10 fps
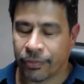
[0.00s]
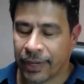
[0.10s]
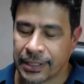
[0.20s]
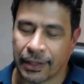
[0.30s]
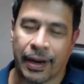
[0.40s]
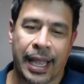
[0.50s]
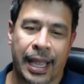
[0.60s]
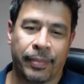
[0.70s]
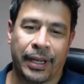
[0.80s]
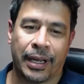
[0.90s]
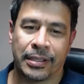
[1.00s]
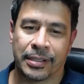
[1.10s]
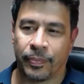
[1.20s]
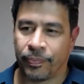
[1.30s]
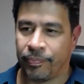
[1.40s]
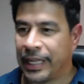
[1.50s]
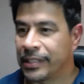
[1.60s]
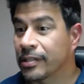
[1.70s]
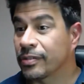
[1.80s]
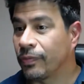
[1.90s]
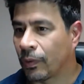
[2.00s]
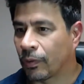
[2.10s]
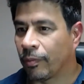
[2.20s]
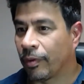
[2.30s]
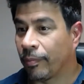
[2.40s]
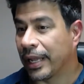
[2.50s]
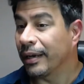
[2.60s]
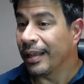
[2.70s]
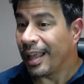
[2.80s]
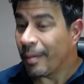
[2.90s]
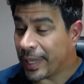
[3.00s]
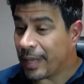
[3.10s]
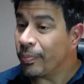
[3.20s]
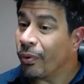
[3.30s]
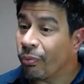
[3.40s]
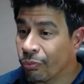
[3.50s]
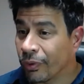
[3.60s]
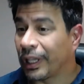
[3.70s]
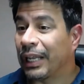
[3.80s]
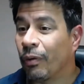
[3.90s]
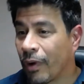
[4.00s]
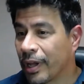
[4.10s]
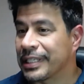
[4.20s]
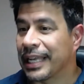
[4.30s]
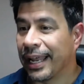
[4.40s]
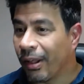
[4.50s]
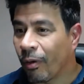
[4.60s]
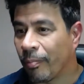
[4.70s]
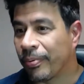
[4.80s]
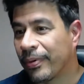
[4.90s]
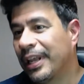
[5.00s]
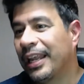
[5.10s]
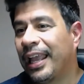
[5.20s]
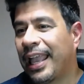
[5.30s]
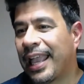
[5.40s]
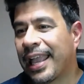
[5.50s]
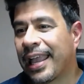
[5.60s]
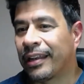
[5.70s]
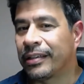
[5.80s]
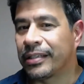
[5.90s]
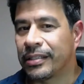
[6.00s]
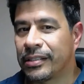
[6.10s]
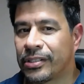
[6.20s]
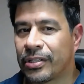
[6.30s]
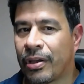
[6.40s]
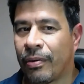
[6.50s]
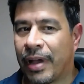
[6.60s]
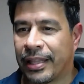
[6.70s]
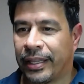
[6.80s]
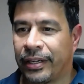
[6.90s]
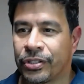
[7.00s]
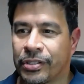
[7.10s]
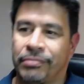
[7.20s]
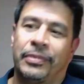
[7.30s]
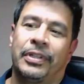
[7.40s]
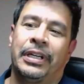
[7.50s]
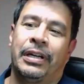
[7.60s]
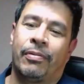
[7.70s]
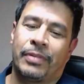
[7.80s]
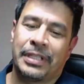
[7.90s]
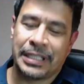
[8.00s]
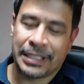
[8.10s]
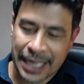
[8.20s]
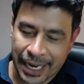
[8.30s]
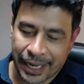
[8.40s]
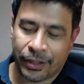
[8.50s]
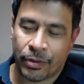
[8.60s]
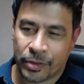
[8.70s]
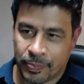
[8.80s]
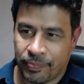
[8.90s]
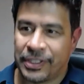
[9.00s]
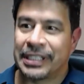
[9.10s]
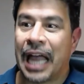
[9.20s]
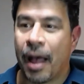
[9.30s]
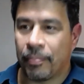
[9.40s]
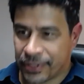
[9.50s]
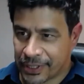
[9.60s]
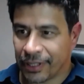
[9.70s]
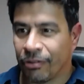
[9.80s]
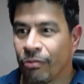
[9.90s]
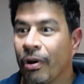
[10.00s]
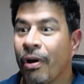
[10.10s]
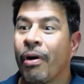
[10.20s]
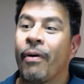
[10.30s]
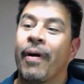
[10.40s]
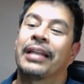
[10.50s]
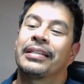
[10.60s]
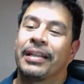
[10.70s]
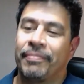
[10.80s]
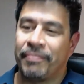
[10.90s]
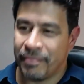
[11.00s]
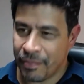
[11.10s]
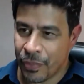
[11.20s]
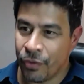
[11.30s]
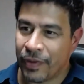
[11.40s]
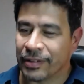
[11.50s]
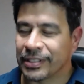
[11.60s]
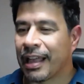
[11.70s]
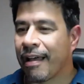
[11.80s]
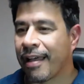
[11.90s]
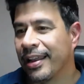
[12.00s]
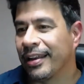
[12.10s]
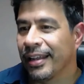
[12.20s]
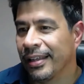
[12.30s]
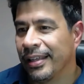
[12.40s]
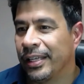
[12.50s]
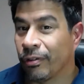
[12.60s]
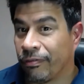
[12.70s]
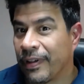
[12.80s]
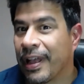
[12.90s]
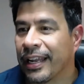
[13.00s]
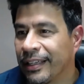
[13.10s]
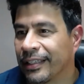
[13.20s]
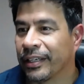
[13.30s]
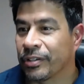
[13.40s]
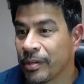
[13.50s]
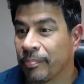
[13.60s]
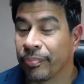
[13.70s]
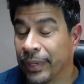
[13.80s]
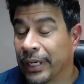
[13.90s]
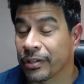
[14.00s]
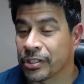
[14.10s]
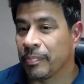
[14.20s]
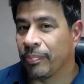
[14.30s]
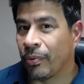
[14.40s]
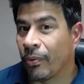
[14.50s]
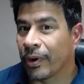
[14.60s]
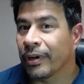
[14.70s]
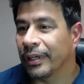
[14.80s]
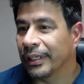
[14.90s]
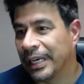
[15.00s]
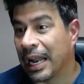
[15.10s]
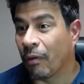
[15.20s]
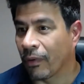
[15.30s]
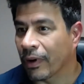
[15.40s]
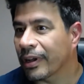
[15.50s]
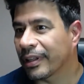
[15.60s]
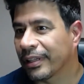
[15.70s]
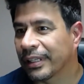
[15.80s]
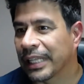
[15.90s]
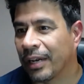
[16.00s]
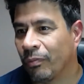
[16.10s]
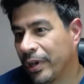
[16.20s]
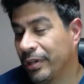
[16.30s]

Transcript: to raise our hand because it makes us vulnerable, but people really want to help. And so I think just, taking those steps to grow and to move outside, you'll find that there's a bigger support network than what